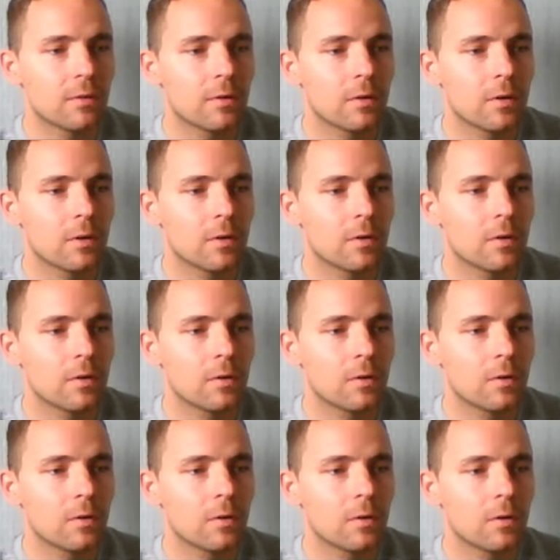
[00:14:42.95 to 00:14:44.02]

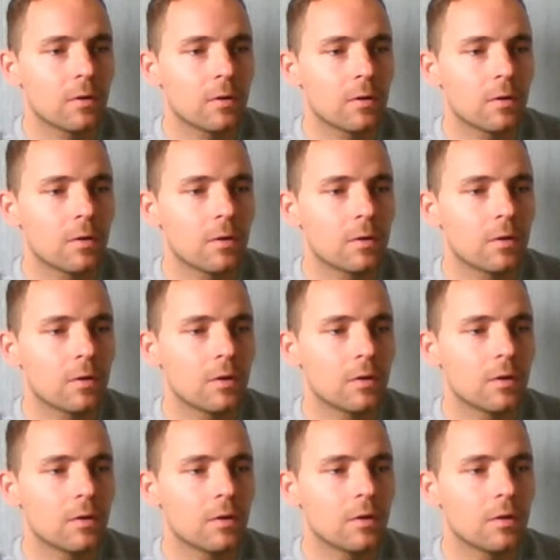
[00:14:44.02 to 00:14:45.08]

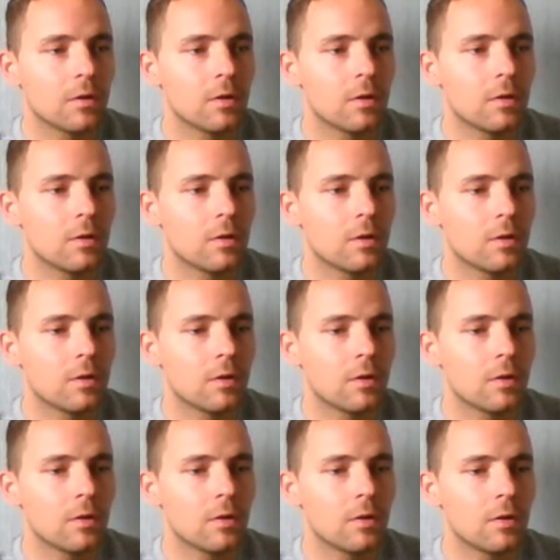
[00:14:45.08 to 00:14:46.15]

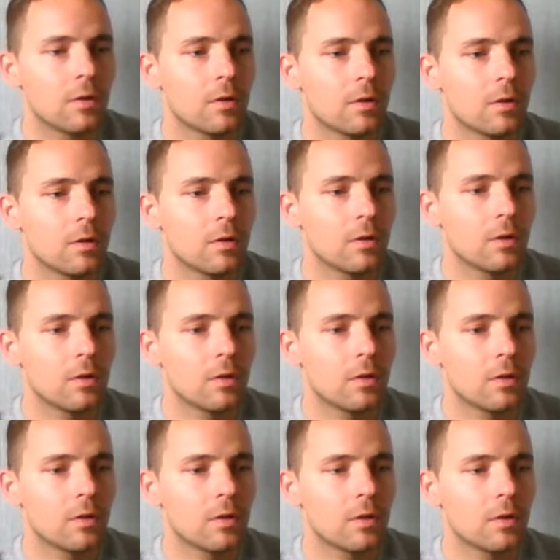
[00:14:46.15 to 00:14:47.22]

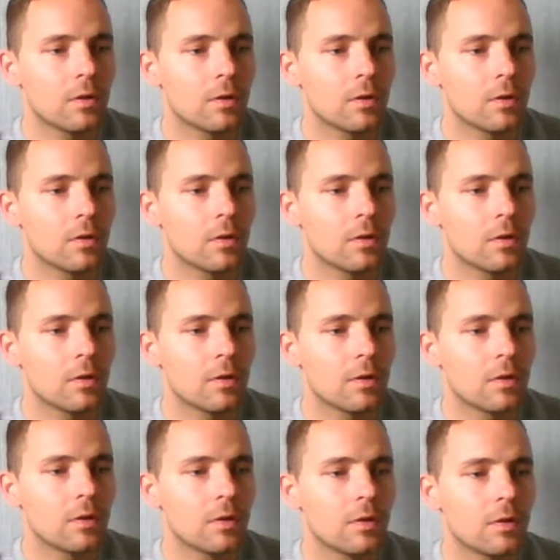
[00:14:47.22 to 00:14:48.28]

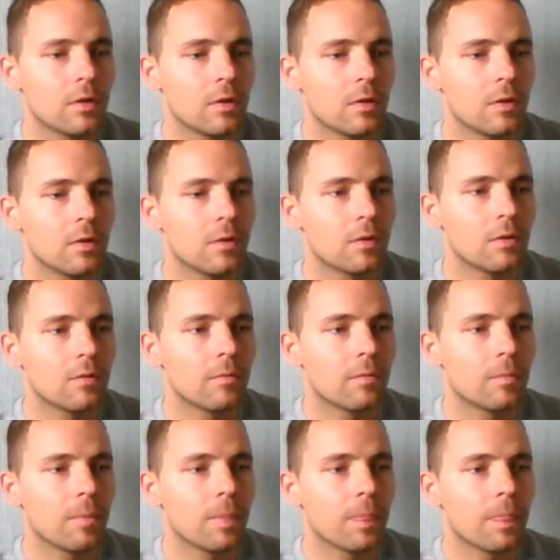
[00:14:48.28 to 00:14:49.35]

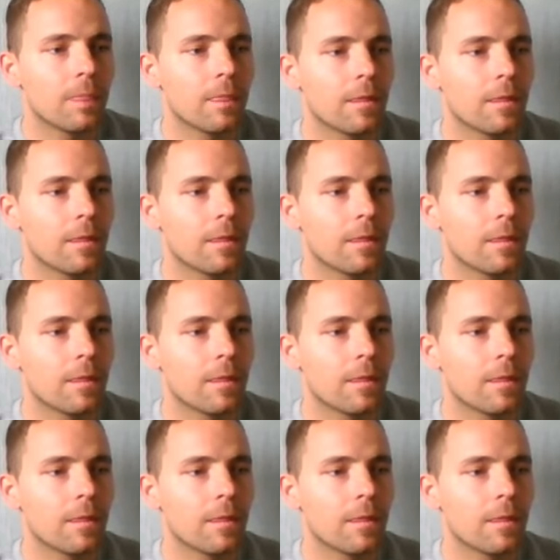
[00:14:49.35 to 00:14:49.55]
Nothing is said.